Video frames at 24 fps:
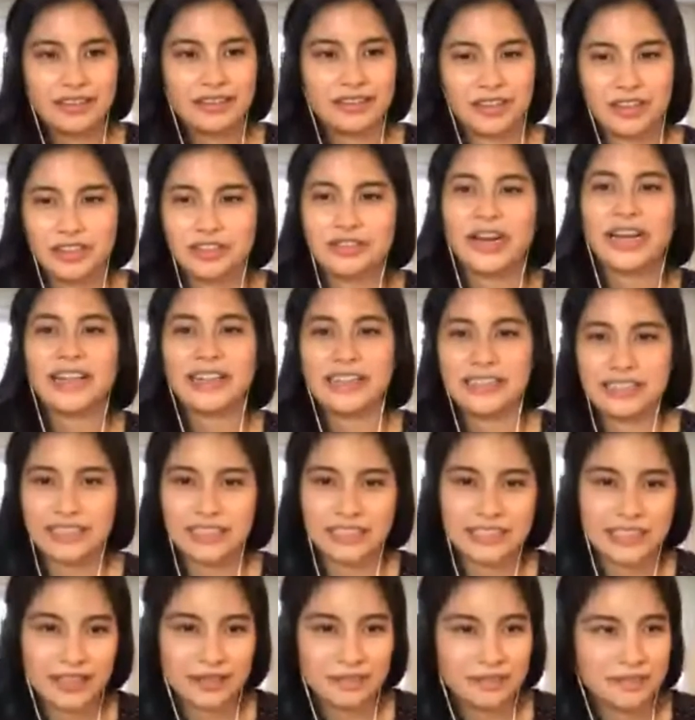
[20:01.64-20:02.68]
can try listening
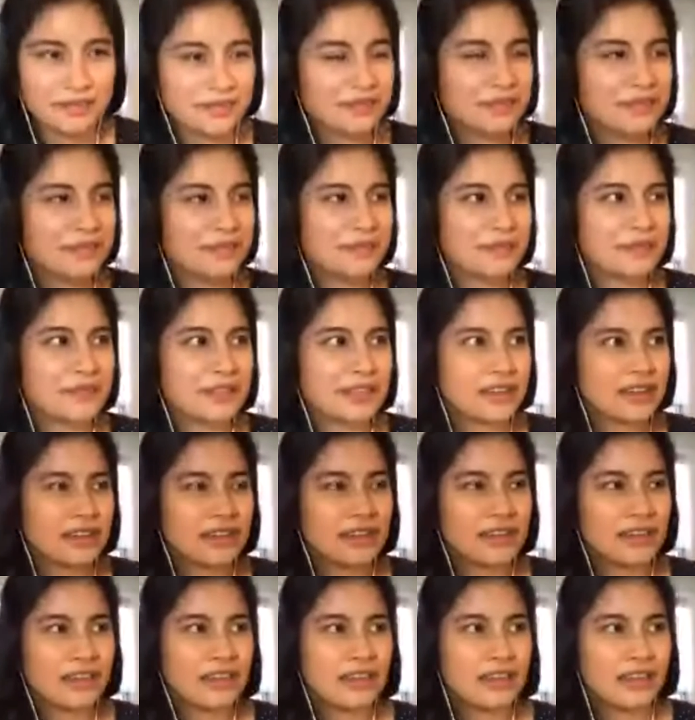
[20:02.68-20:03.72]
to them.
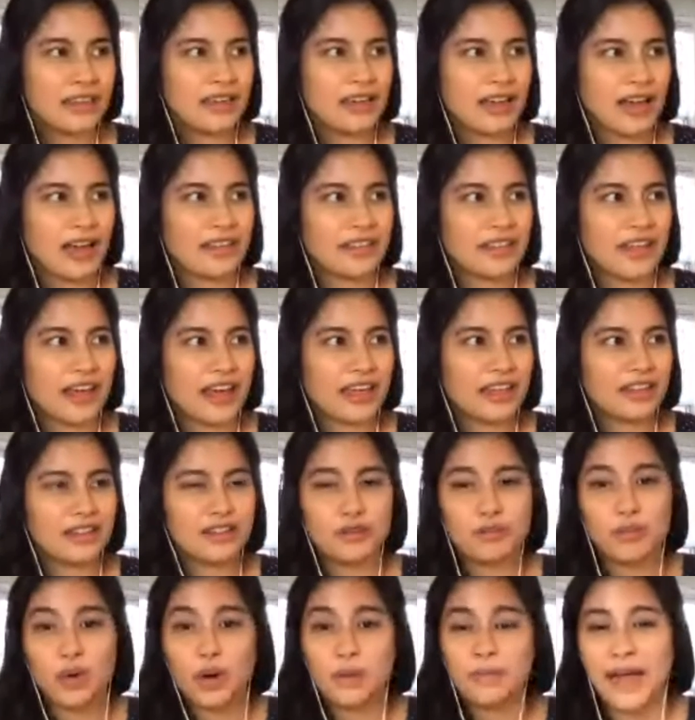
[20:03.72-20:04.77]
And then
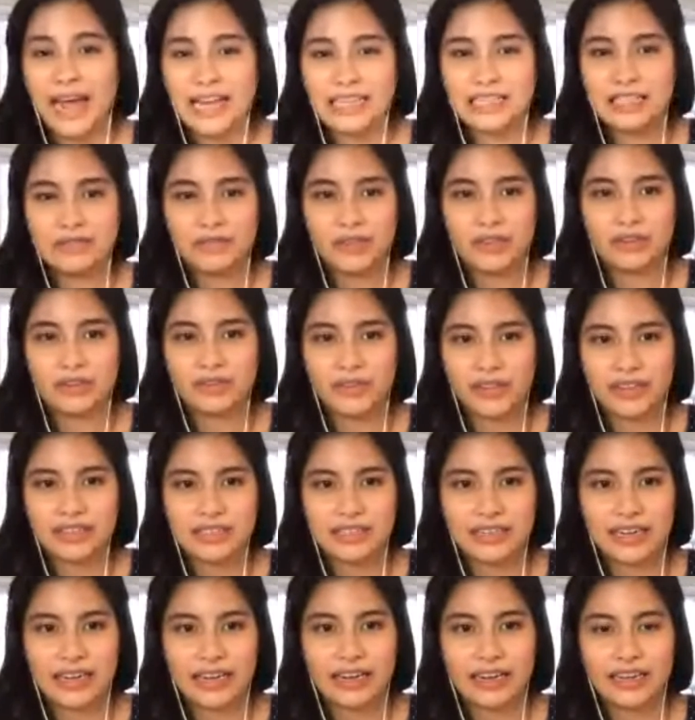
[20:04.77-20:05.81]
the more passive view of
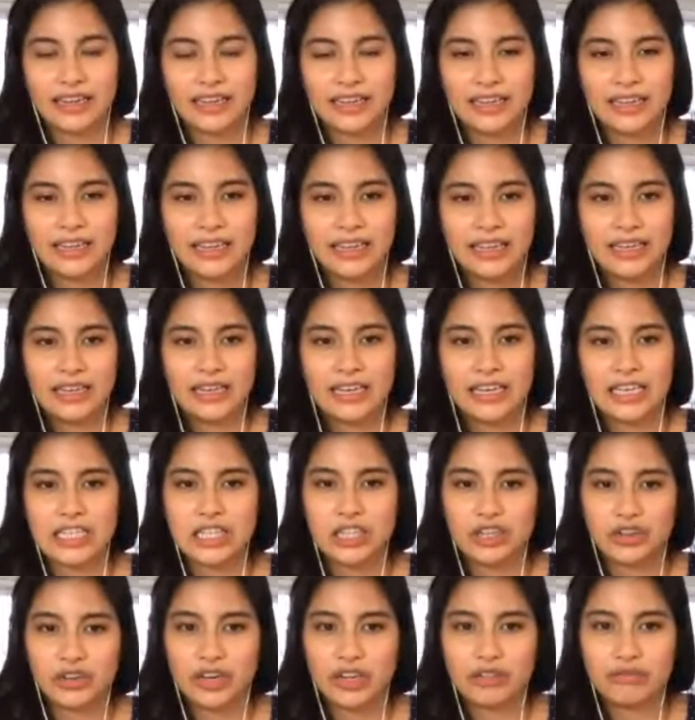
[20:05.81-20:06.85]
listening is
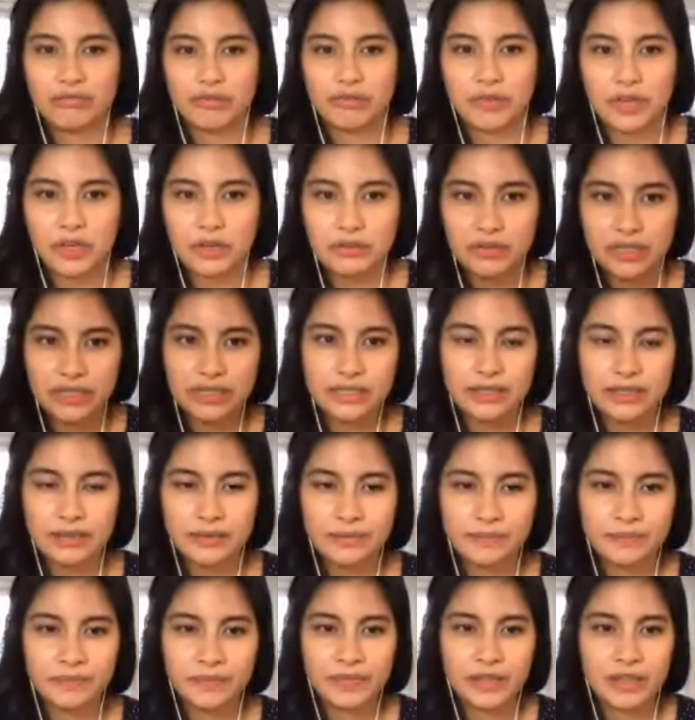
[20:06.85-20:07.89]
learning through use.
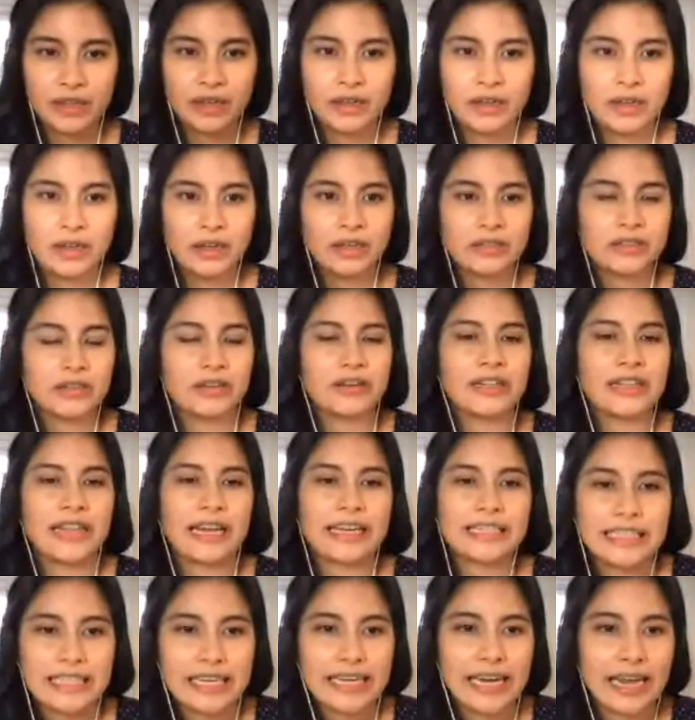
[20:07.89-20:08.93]
So
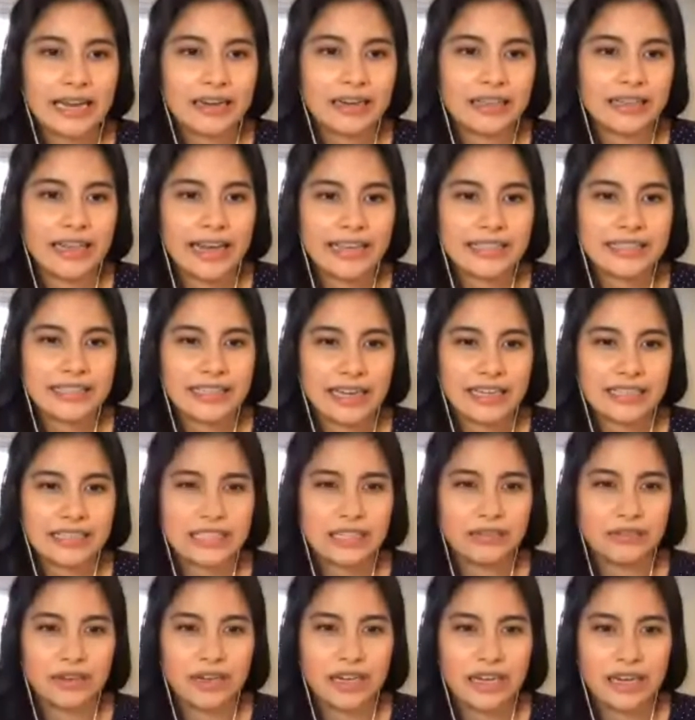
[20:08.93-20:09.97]
collecting and analyzing
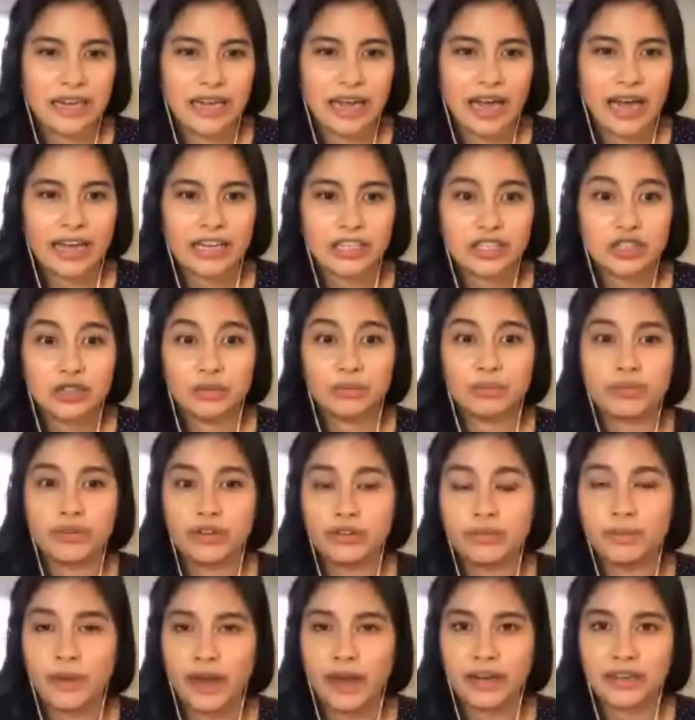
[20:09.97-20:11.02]
activity uh, to
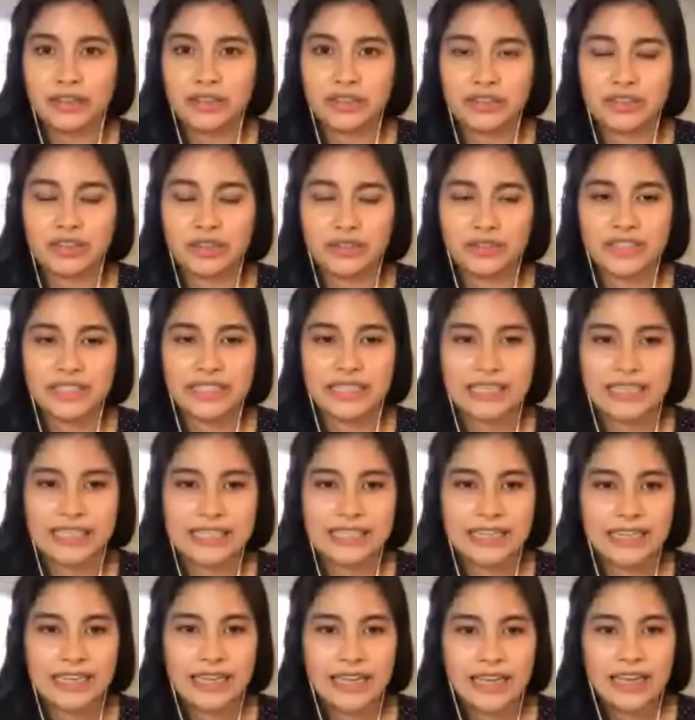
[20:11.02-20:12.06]
improve products or
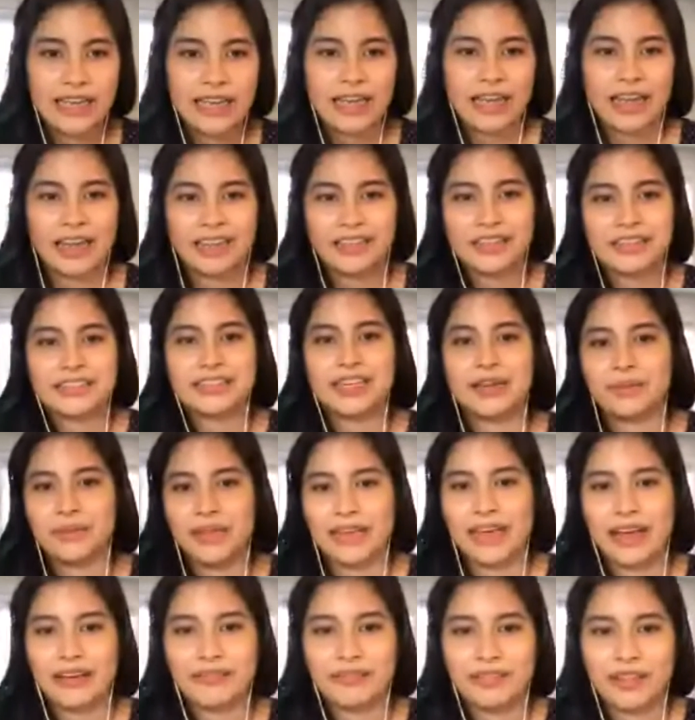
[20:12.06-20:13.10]
services. And the example
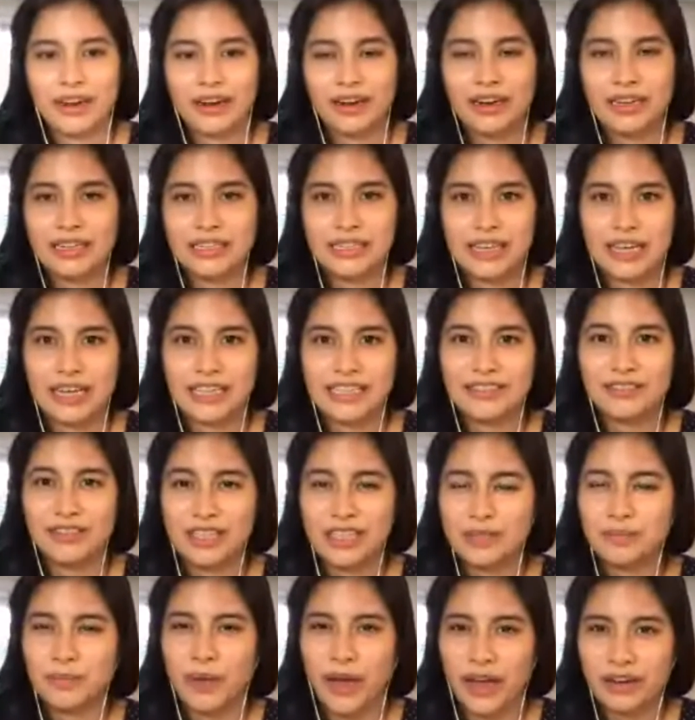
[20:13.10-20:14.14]
they have there is uh, the
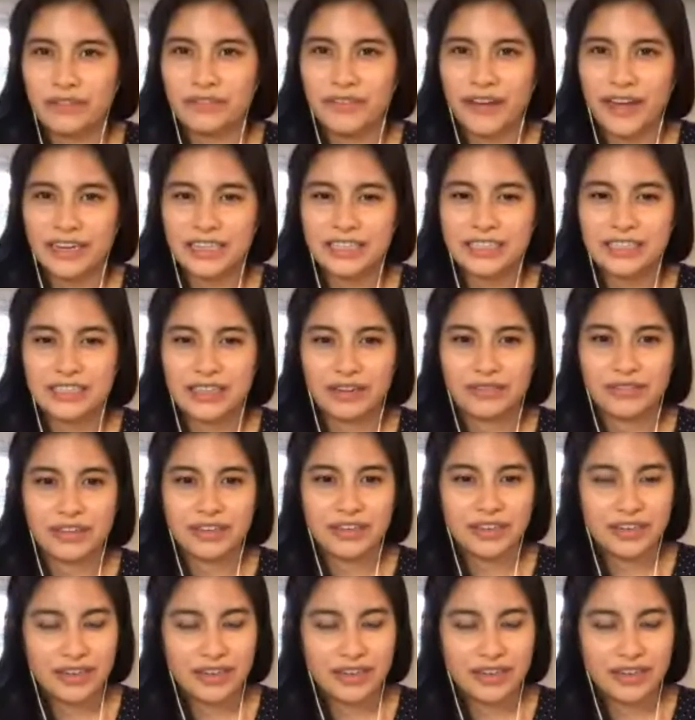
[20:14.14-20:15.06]
Spotify Discover.